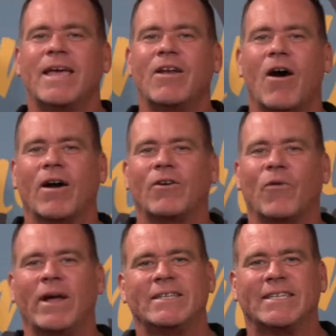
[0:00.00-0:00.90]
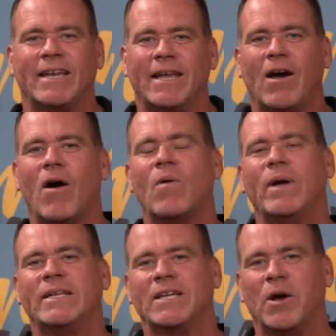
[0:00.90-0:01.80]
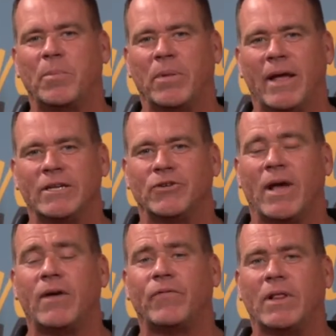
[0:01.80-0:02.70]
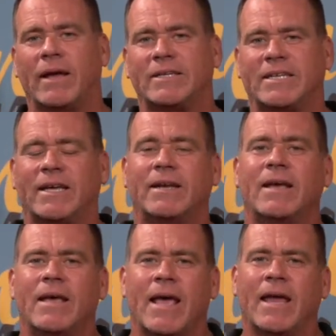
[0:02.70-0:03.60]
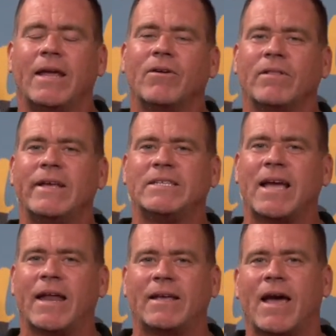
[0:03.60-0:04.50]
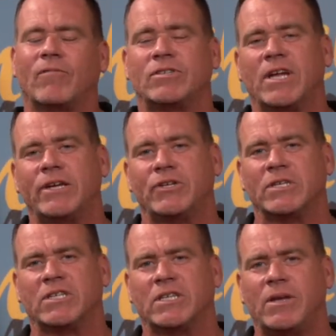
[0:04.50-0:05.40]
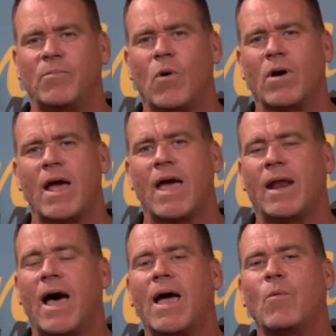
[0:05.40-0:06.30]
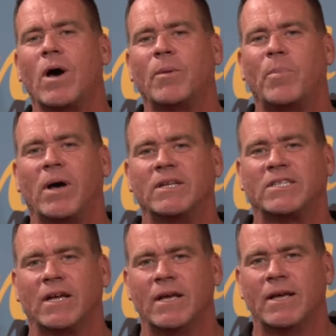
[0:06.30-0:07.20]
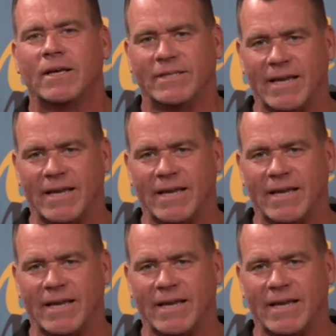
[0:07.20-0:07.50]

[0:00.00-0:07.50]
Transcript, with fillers: in our great city. Always a pleasure. Hey, if you like seeing and hearing these kind of conversations, mm-hmm. see more at iwantabuzz.com.